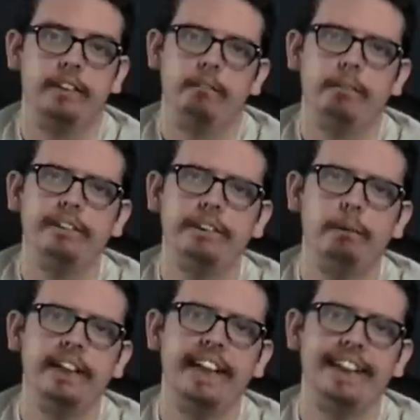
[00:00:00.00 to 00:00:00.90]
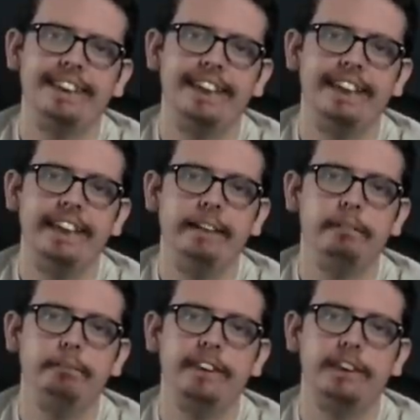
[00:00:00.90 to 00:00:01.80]
Where in 2018, he
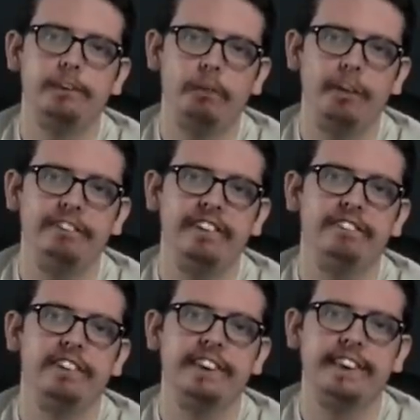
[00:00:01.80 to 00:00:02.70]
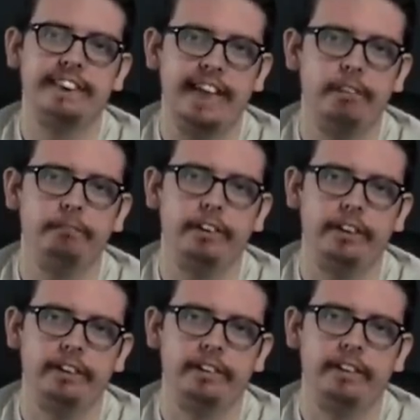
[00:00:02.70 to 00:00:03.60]
would be driving for Sauber.